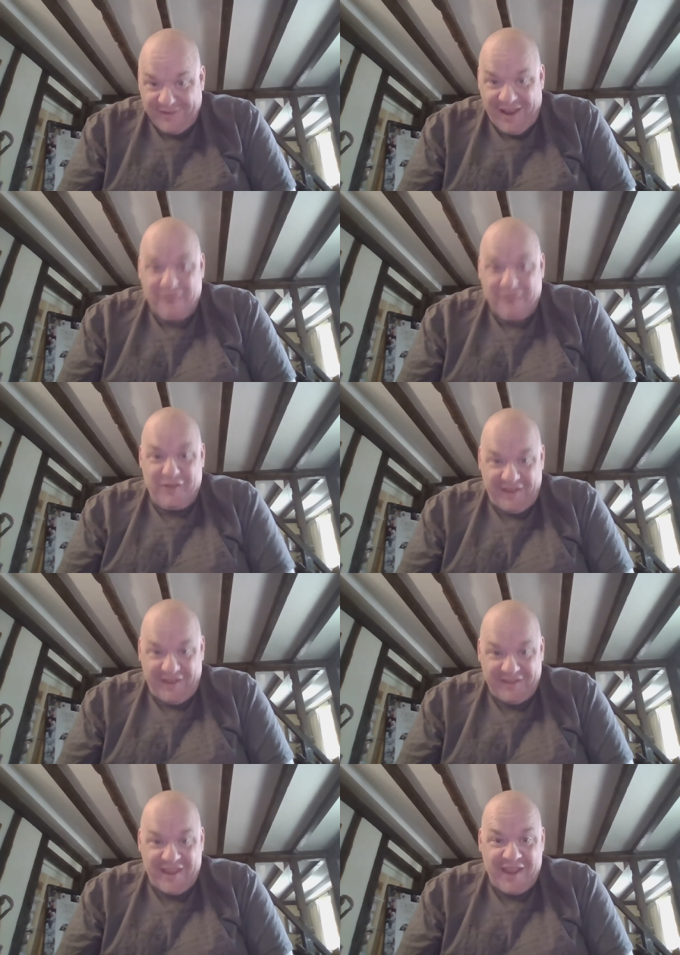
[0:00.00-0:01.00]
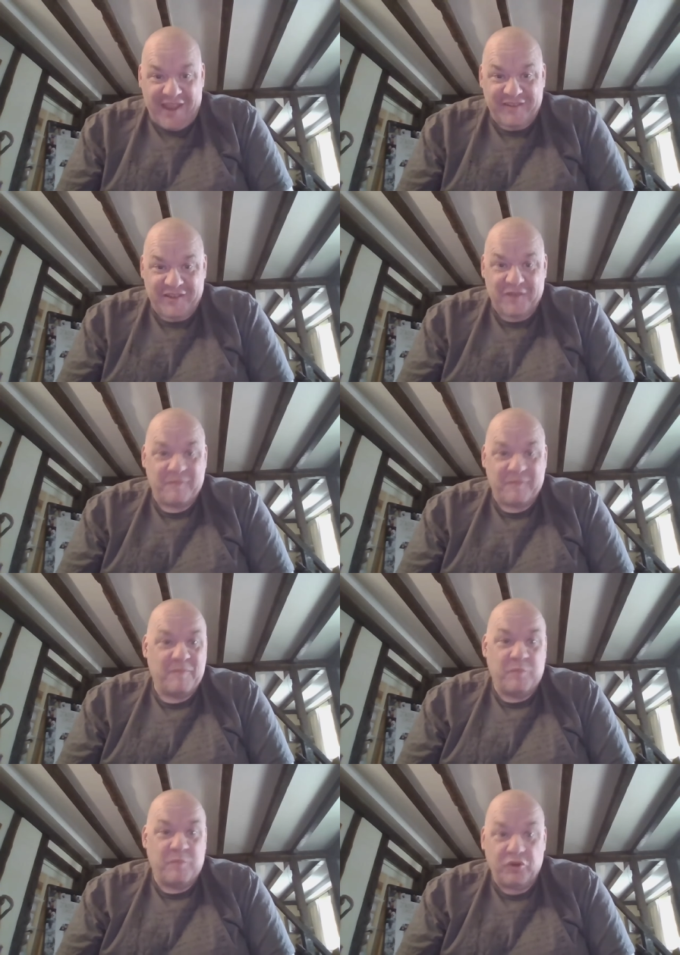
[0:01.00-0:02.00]
everything is there to
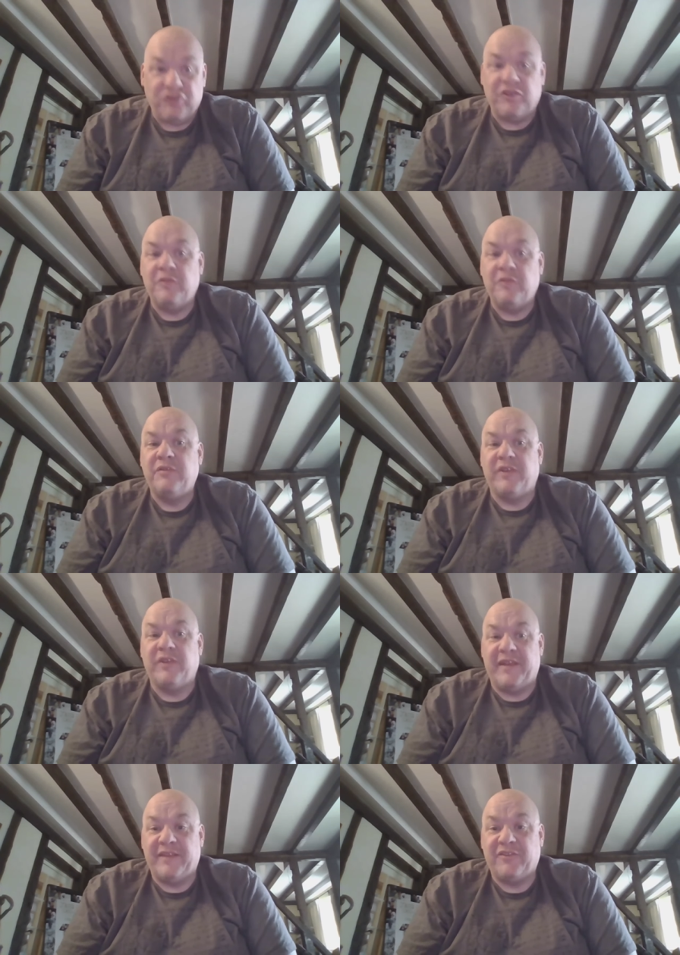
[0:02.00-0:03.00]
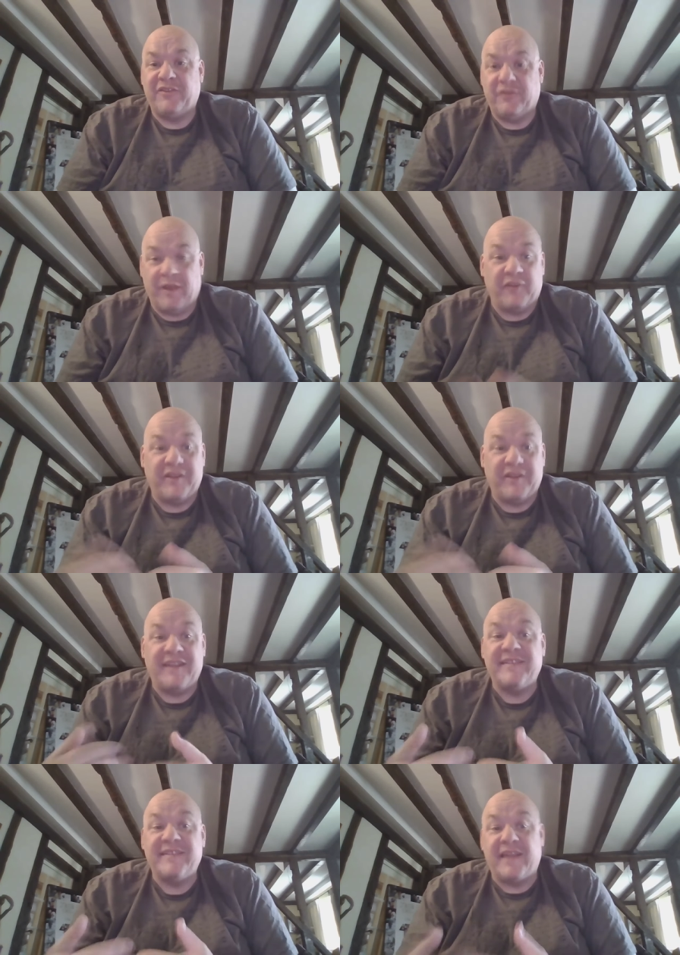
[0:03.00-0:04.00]
push you to the ex, you know to the
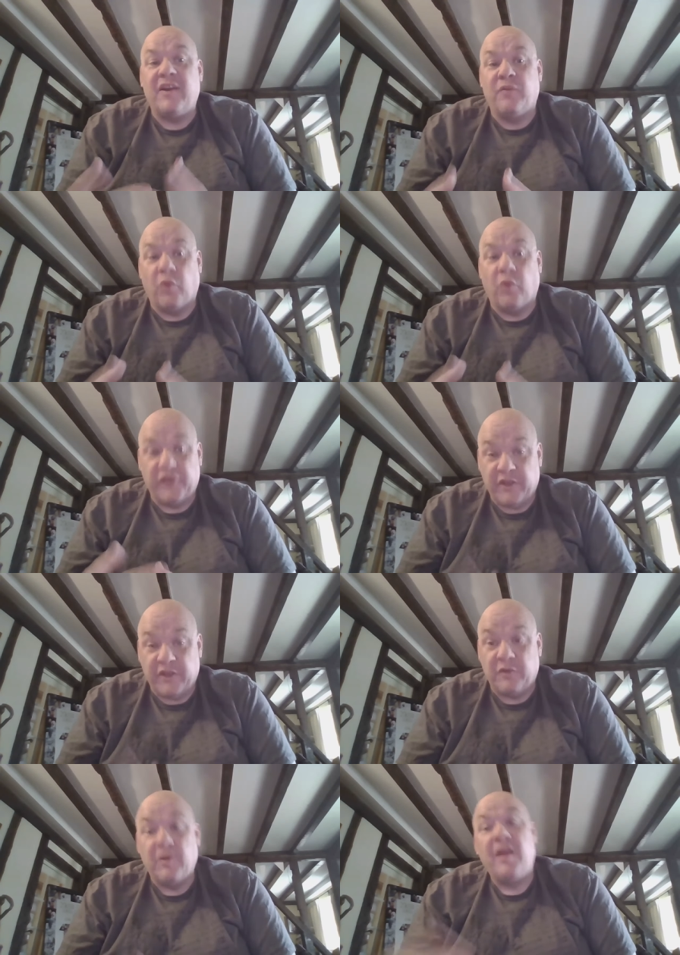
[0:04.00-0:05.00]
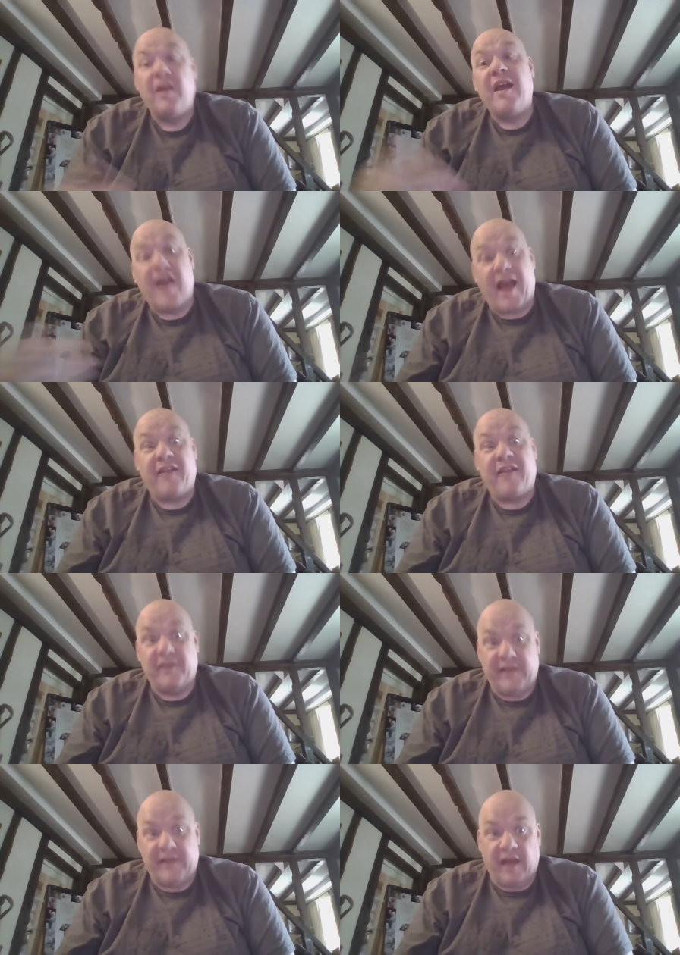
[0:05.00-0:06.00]
extent of what you and the
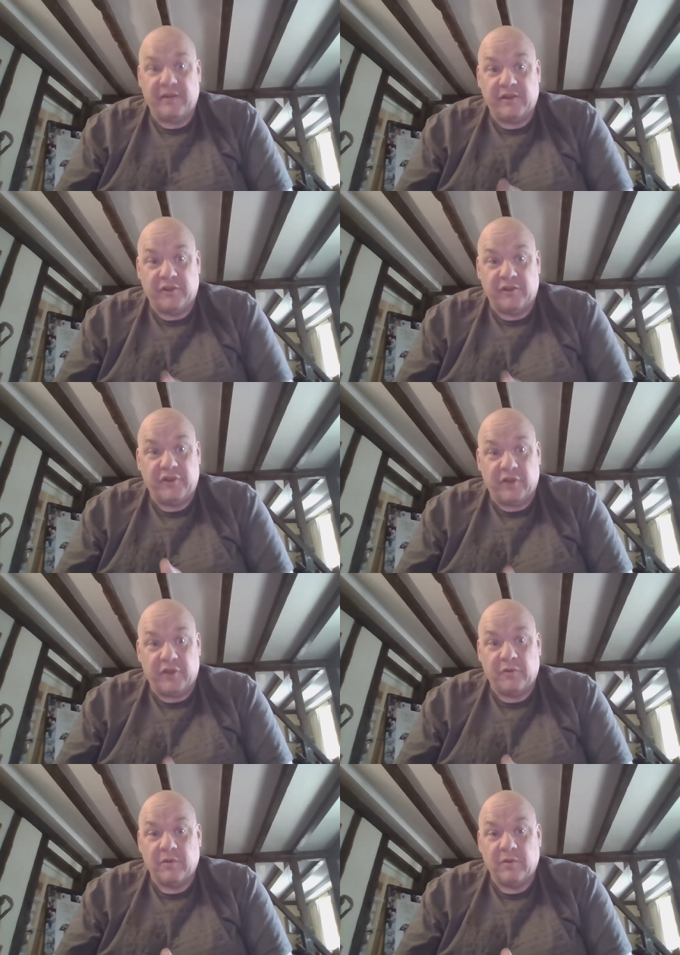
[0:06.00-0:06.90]
gun can do